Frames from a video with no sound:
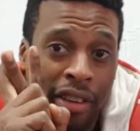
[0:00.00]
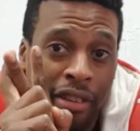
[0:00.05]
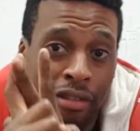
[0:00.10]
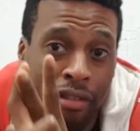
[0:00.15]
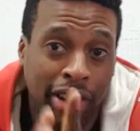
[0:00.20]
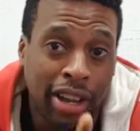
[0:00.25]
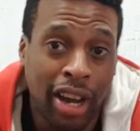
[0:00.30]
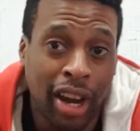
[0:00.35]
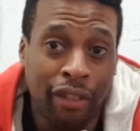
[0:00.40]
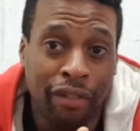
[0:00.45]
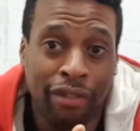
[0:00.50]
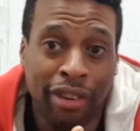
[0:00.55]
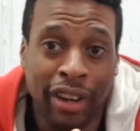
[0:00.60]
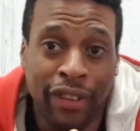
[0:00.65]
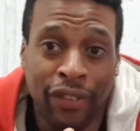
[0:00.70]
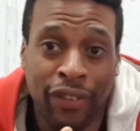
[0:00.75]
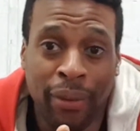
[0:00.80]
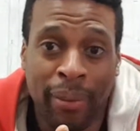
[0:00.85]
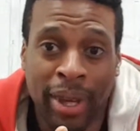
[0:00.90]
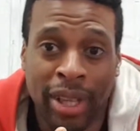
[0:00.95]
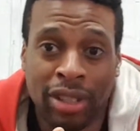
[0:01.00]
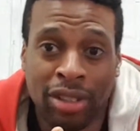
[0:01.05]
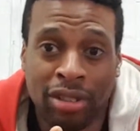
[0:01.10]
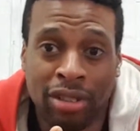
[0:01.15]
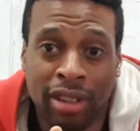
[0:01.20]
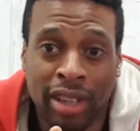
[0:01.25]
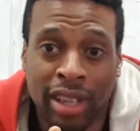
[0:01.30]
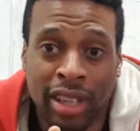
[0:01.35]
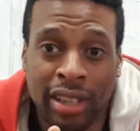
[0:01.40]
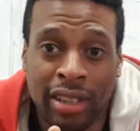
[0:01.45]
recovery from
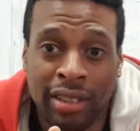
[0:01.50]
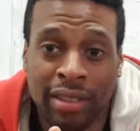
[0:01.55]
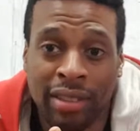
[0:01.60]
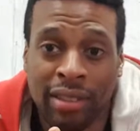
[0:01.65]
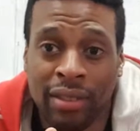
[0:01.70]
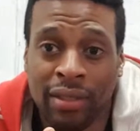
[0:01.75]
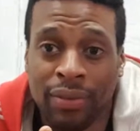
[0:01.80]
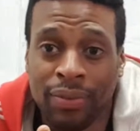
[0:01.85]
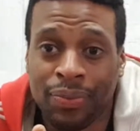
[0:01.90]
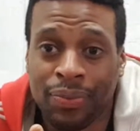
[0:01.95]
injuries,